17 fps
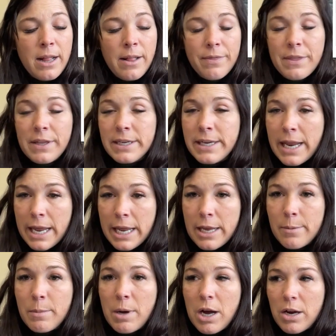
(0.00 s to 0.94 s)
the
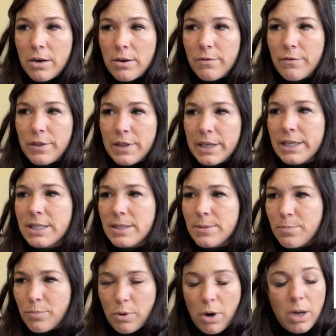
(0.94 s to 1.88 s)
name of this
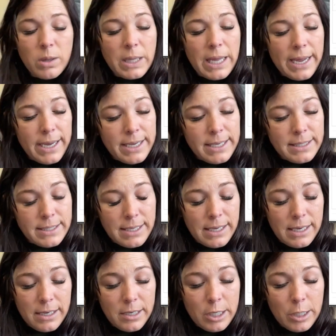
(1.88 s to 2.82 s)
bralette.
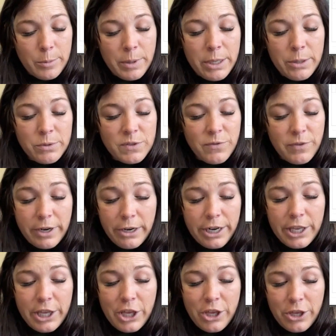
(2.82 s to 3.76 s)
Um, it was
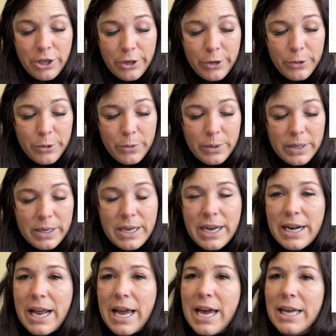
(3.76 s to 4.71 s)
very cute.
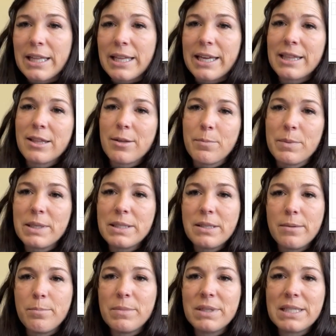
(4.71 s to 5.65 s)
Kind of had like the me
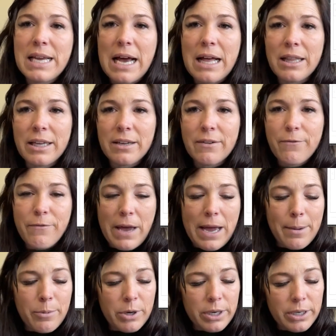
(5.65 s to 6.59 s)
metallic
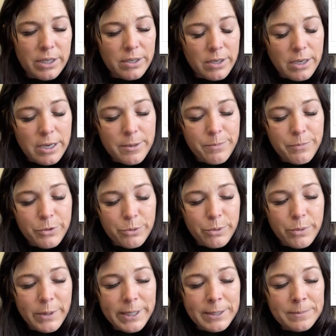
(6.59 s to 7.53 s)
fabric um,
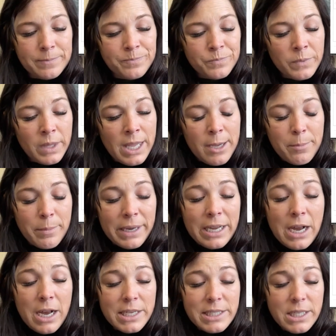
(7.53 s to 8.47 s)
through it. My
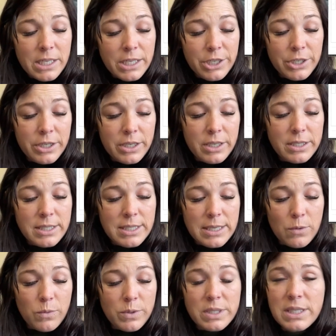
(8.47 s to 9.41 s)
cost of goods
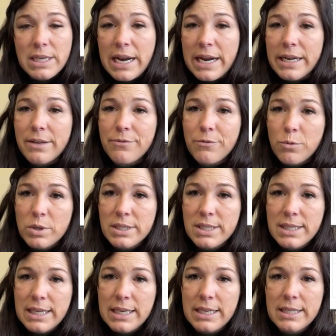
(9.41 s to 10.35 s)
was 94
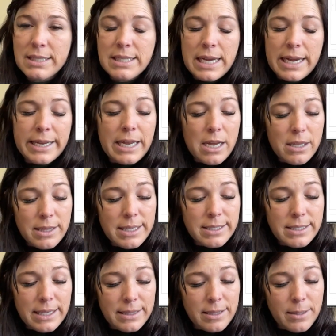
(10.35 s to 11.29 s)
cents. I got
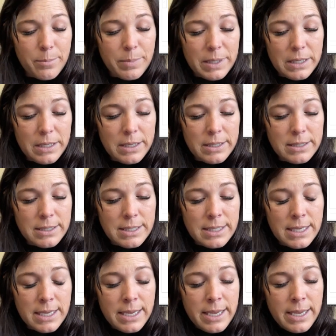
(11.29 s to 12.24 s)
this at the
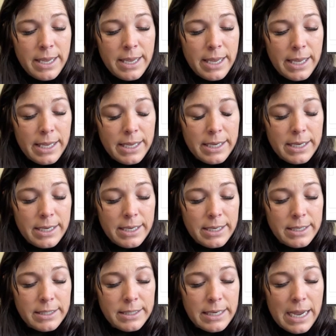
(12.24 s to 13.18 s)
bins
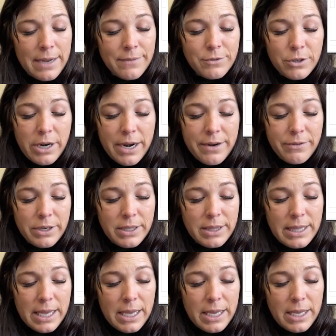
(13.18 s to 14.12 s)
and after
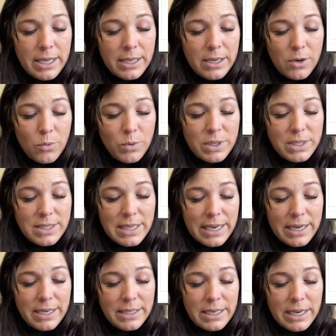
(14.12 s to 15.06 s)
everything was
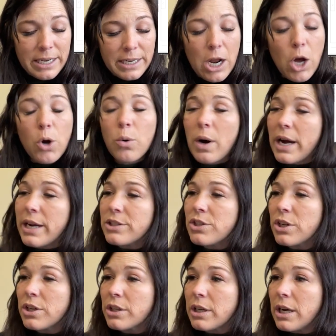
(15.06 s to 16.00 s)
said and done, oh, I
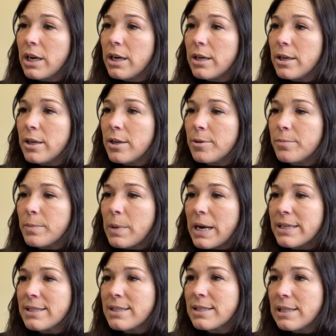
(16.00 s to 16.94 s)
took, um,
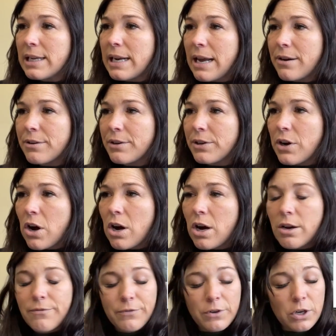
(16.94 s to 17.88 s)
I sent out an
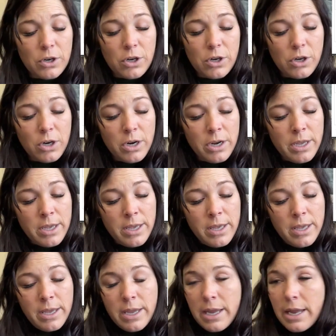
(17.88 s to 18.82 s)
offer
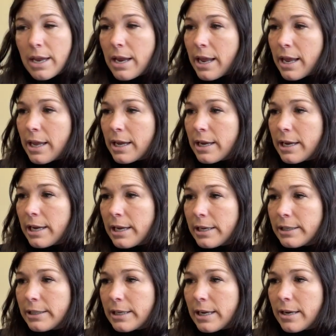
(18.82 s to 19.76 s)

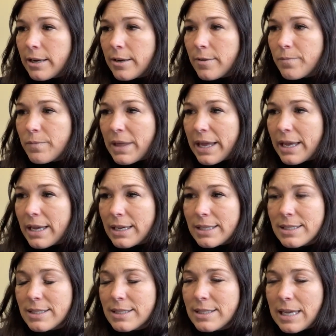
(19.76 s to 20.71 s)
and um, they
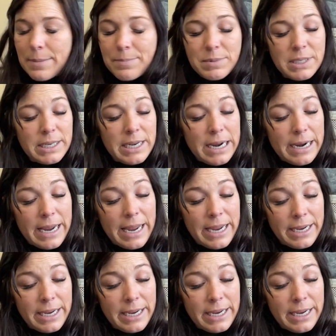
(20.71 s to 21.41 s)
accepted at